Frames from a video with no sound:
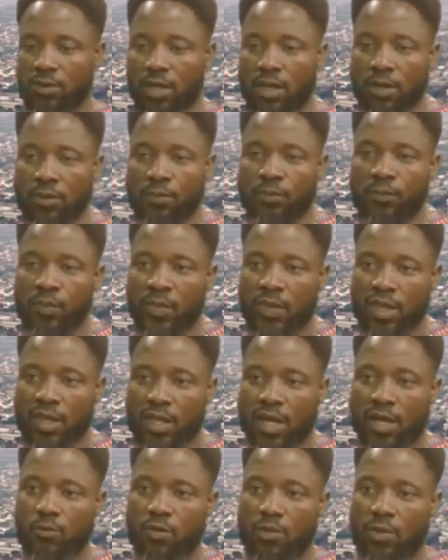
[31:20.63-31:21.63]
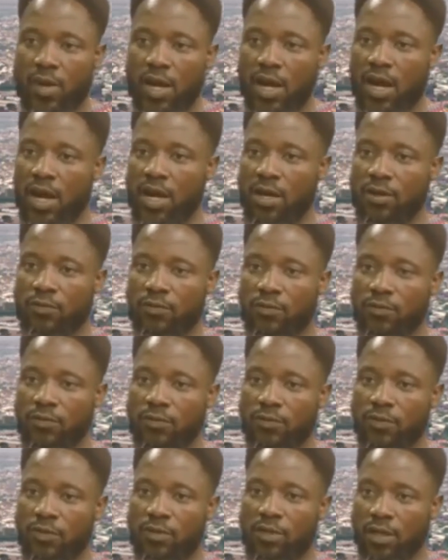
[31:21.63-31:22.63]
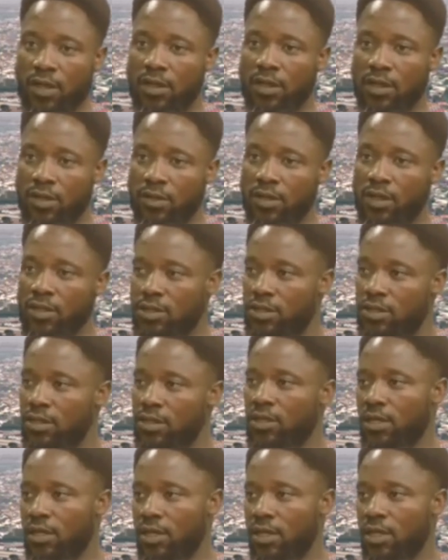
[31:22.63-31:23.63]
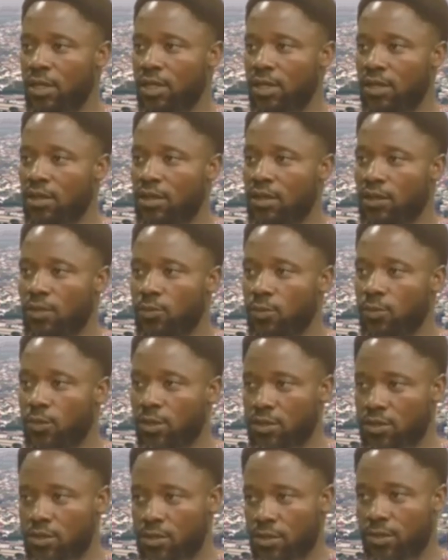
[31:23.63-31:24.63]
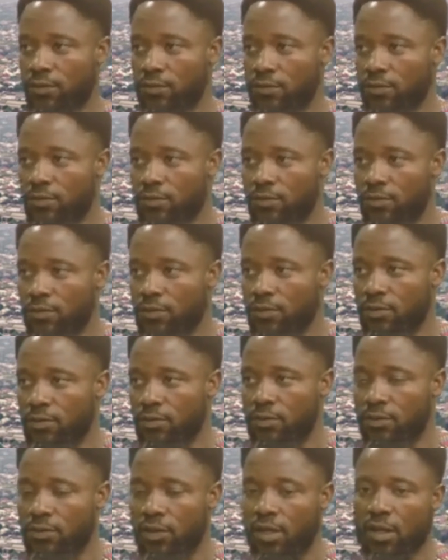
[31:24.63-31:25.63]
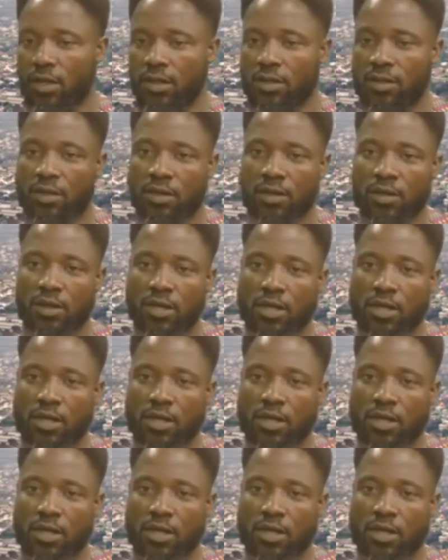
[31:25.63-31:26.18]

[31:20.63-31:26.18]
Okay, then we may have the listening ear we deserve. Okay,